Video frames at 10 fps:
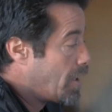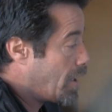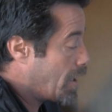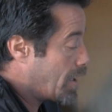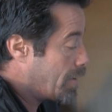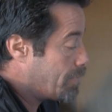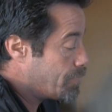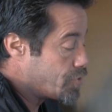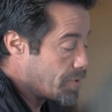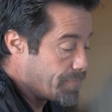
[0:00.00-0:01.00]
Uh,
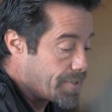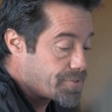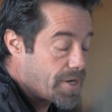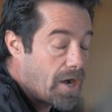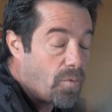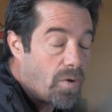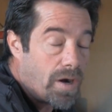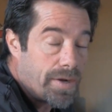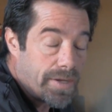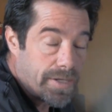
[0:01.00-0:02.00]
Jim does not
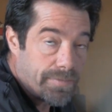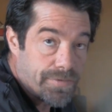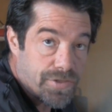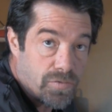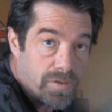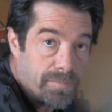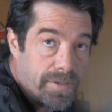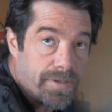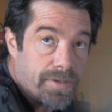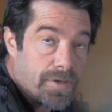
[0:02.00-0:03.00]
want any of his
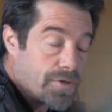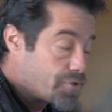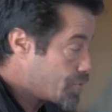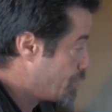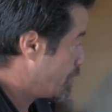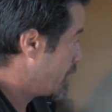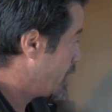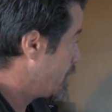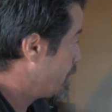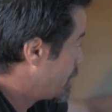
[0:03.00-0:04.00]
equipment screwed
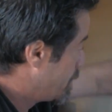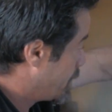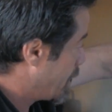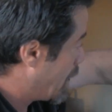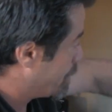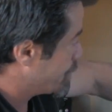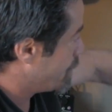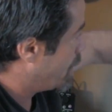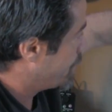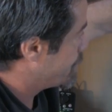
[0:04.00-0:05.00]
in to the
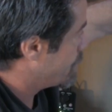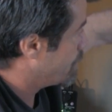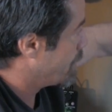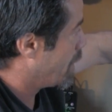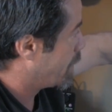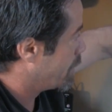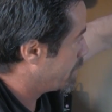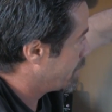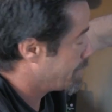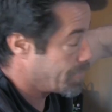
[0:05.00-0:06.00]
outside, so we're not going to
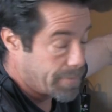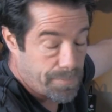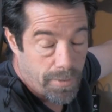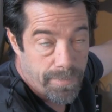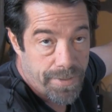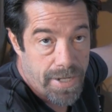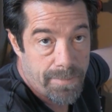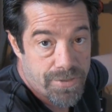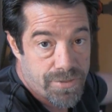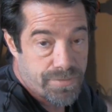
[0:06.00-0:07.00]
do any permanent
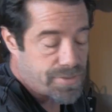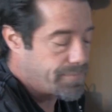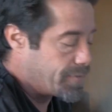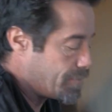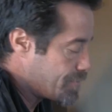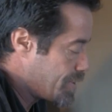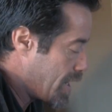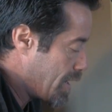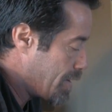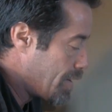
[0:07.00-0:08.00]
damage to his nifty new
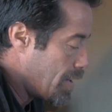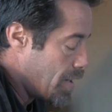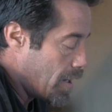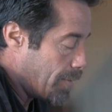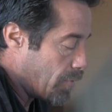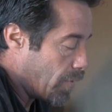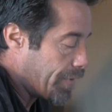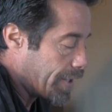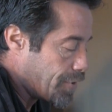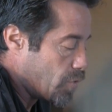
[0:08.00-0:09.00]
stand. Uh, but one
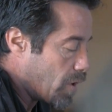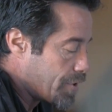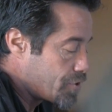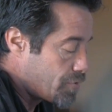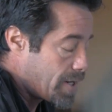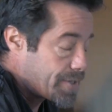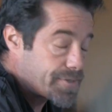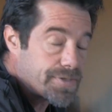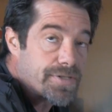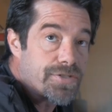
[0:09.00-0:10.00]
thing I do want to
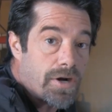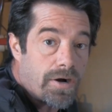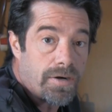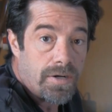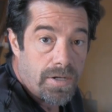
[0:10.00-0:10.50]
stress is these are